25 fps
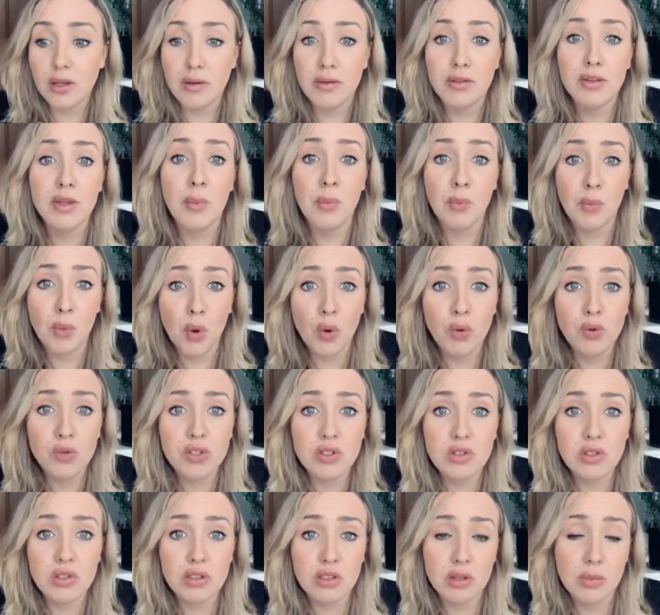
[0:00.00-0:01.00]
the
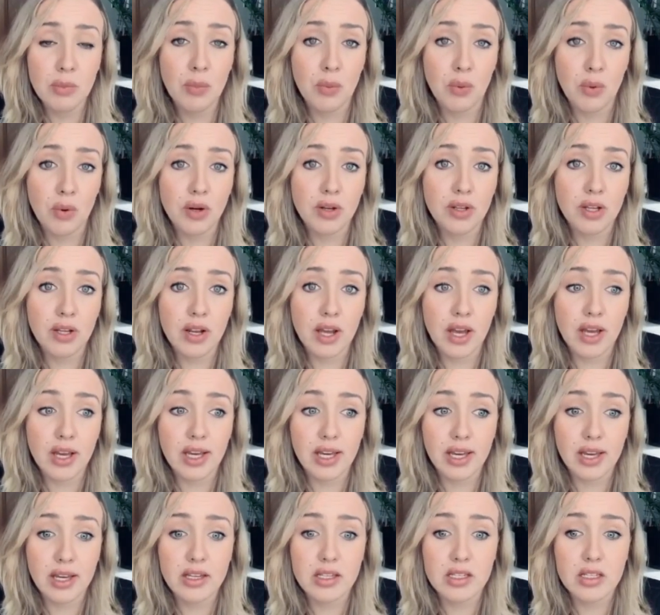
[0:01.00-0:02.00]
most important, I
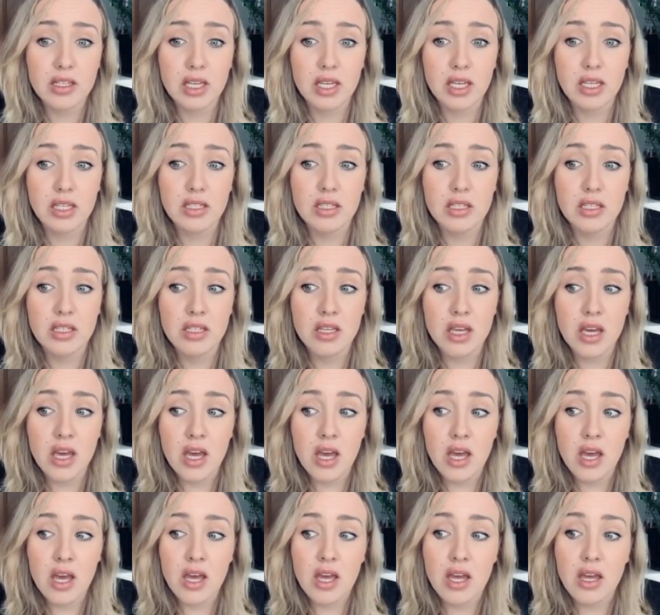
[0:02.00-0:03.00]
guess, it's
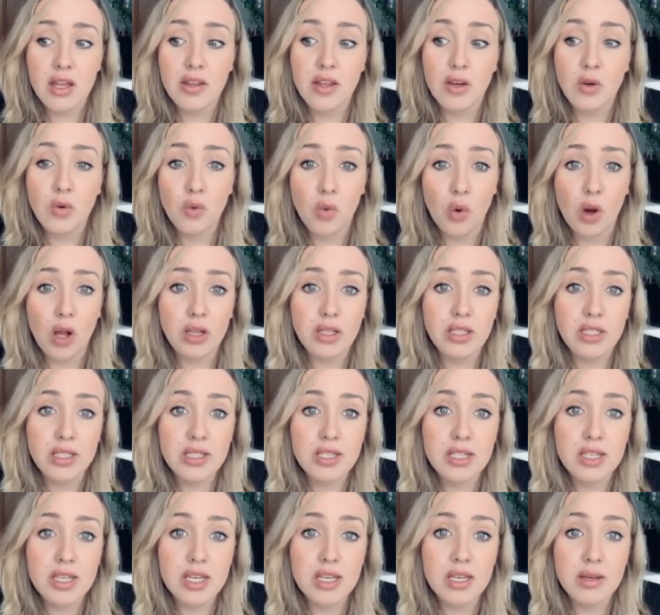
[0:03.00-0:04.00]
the
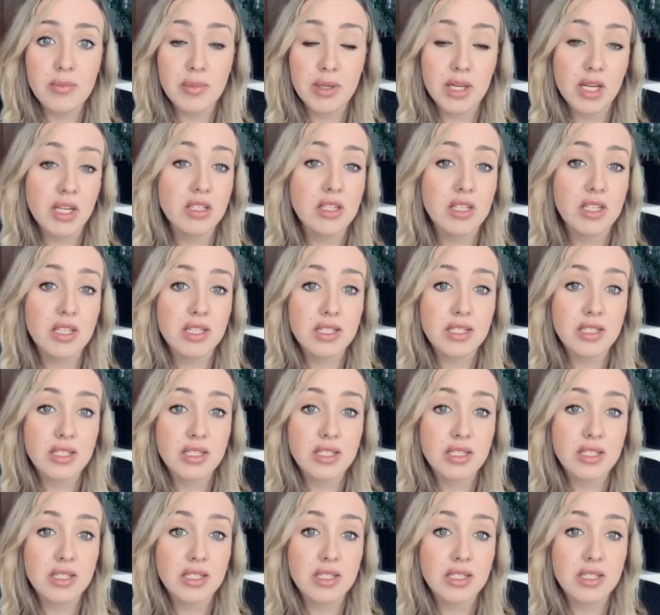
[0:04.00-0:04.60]
quality, because it